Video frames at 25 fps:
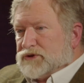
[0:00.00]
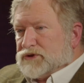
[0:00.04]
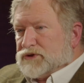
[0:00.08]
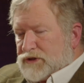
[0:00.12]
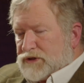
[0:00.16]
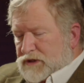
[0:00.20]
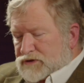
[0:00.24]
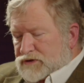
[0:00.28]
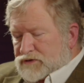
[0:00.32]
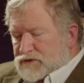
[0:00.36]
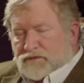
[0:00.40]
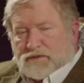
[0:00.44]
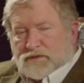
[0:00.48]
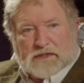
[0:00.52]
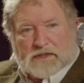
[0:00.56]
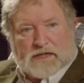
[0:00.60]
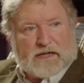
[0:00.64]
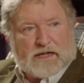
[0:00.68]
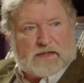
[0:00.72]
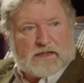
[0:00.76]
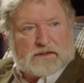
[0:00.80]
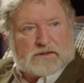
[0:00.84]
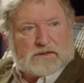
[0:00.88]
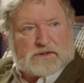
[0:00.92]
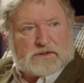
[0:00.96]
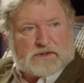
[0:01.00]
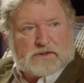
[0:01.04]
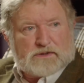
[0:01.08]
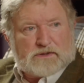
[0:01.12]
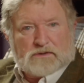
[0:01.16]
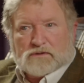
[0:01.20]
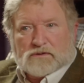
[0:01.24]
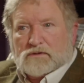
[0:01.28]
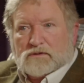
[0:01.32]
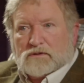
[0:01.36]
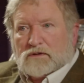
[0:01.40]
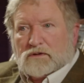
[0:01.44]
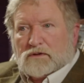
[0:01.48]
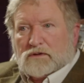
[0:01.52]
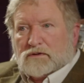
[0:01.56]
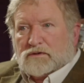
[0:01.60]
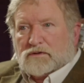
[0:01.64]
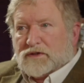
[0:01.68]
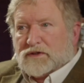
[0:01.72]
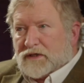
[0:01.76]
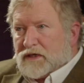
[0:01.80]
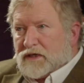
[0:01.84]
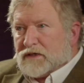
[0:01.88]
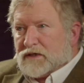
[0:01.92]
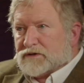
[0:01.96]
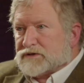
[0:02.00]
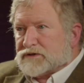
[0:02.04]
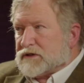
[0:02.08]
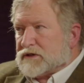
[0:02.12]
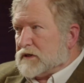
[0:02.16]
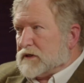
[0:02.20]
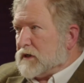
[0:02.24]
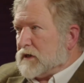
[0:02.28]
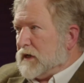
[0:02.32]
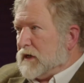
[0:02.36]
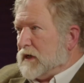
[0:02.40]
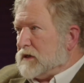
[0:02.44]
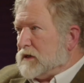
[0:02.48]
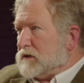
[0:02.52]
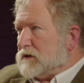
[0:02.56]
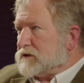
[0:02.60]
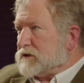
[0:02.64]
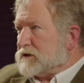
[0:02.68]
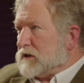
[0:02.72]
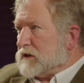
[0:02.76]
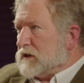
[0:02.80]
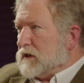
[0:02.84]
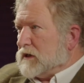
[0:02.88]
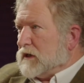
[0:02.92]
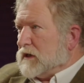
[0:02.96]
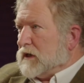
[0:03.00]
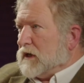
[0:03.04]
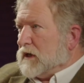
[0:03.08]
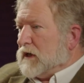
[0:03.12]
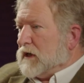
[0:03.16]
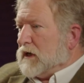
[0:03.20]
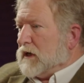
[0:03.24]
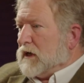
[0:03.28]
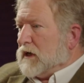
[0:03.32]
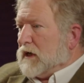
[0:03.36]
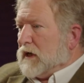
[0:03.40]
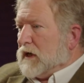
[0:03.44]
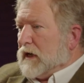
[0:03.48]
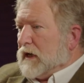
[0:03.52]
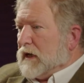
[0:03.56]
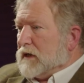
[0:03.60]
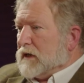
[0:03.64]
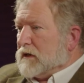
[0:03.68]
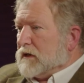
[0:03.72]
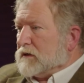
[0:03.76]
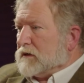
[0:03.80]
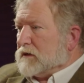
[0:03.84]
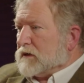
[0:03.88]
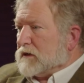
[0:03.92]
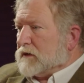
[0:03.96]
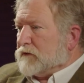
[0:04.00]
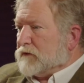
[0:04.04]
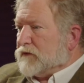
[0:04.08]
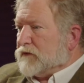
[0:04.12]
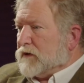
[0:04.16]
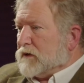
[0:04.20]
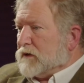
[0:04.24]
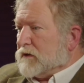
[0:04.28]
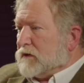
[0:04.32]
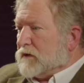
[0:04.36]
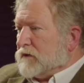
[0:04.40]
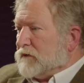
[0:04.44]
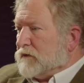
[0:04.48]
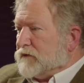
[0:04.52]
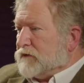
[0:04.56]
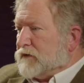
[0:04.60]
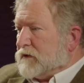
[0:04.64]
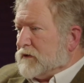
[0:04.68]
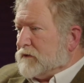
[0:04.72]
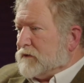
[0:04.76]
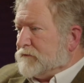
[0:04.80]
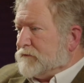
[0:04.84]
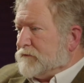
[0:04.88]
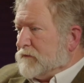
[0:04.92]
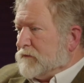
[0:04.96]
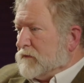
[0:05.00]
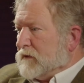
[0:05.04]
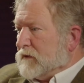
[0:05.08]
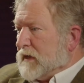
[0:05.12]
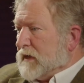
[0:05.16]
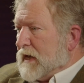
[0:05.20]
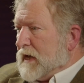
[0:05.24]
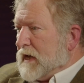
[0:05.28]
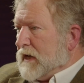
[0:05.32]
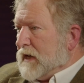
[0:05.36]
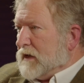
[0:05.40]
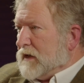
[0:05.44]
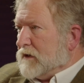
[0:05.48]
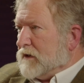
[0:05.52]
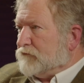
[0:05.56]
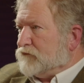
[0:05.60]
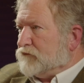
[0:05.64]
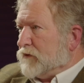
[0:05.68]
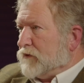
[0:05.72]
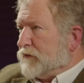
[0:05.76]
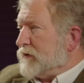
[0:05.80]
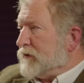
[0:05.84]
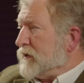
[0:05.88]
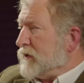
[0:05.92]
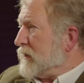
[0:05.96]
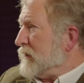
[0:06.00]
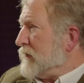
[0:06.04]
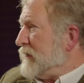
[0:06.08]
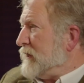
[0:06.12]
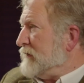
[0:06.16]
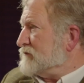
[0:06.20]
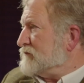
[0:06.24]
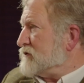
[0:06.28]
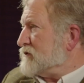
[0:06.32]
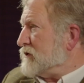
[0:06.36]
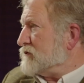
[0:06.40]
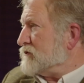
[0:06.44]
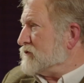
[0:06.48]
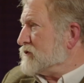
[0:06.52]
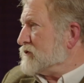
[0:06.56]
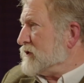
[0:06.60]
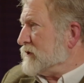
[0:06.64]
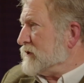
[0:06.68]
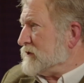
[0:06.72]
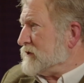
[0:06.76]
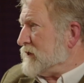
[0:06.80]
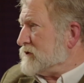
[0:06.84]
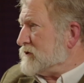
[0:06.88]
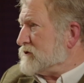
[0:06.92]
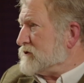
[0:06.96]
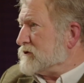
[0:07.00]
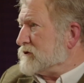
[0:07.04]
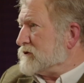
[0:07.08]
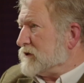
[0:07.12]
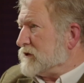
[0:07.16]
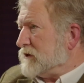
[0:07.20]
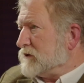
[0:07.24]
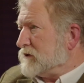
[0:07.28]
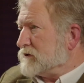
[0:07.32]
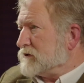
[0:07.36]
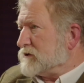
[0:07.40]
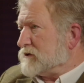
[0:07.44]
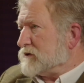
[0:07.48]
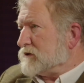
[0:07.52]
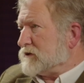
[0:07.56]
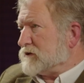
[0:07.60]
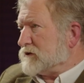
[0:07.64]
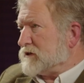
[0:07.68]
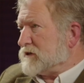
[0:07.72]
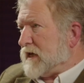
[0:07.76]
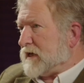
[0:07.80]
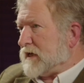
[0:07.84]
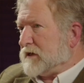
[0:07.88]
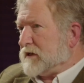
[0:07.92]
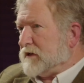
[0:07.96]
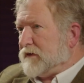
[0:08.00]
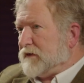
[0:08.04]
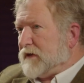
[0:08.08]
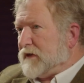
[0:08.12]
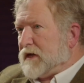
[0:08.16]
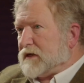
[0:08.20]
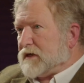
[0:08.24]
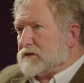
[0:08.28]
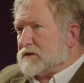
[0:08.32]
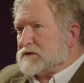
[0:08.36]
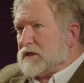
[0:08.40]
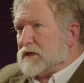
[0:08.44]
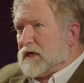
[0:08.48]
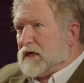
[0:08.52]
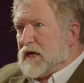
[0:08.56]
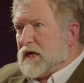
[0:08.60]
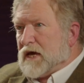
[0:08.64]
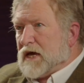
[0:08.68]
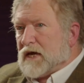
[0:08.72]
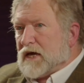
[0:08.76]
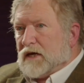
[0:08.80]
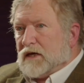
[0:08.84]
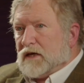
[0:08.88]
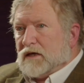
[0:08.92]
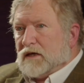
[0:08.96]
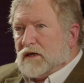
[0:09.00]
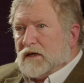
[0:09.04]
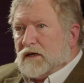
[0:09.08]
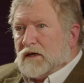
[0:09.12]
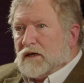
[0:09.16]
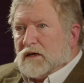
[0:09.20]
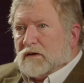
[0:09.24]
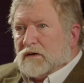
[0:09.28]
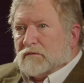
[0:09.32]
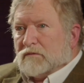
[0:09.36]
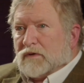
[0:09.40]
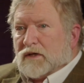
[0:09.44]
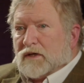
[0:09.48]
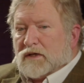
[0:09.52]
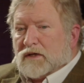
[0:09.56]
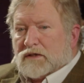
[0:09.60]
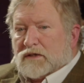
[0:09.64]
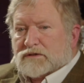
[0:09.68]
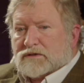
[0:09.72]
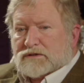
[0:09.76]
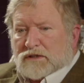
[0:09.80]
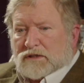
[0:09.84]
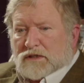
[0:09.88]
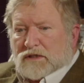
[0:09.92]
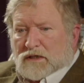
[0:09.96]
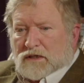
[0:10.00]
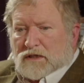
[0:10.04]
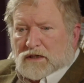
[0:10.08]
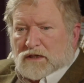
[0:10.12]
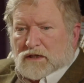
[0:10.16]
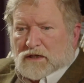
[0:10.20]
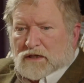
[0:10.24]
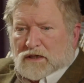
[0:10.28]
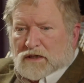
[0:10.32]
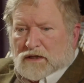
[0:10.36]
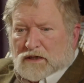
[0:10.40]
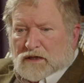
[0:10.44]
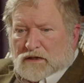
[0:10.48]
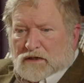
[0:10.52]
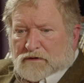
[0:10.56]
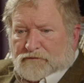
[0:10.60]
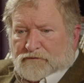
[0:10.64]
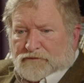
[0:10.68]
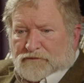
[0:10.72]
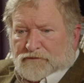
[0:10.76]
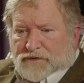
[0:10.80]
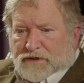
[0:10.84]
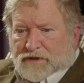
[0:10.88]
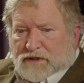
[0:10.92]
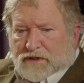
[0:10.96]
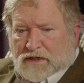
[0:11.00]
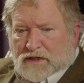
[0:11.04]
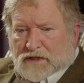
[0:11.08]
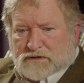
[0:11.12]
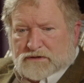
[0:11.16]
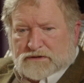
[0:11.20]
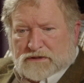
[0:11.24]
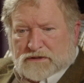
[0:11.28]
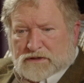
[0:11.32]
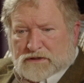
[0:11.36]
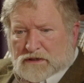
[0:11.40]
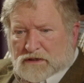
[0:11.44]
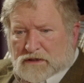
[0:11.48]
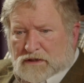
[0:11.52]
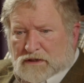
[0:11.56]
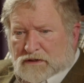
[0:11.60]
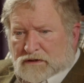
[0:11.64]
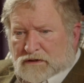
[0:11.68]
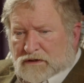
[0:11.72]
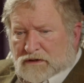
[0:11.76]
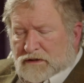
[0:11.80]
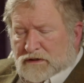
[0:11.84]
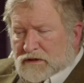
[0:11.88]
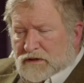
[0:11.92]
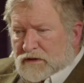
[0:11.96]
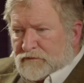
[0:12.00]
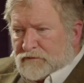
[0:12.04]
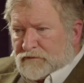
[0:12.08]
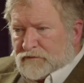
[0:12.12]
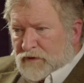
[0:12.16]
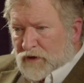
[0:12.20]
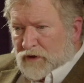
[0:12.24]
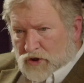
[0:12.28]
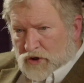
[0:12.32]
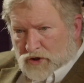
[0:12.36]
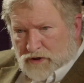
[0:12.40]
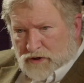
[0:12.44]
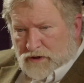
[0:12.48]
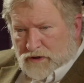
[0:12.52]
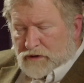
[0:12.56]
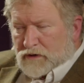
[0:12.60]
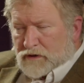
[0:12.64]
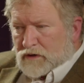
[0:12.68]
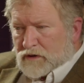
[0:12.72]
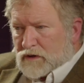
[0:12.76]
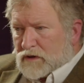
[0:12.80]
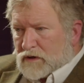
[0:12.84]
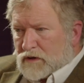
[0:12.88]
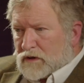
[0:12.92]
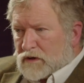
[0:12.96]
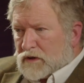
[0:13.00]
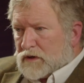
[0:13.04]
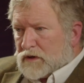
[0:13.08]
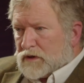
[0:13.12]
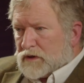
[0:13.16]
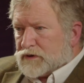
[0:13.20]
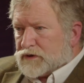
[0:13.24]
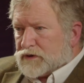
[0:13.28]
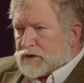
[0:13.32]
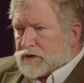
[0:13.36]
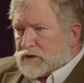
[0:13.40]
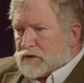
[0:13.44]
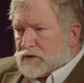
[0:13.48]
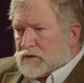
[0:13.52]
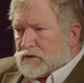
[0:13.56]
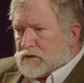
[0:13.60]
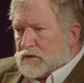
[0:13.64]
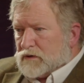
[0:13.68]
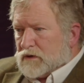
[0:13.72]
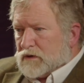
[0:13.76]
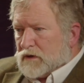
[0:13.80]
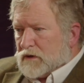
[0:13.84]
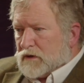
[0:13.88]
just relate to the kids their age. And the lie of, well, they're not going to have socialization skills is exactly that. It's a lie. Because the kids learn to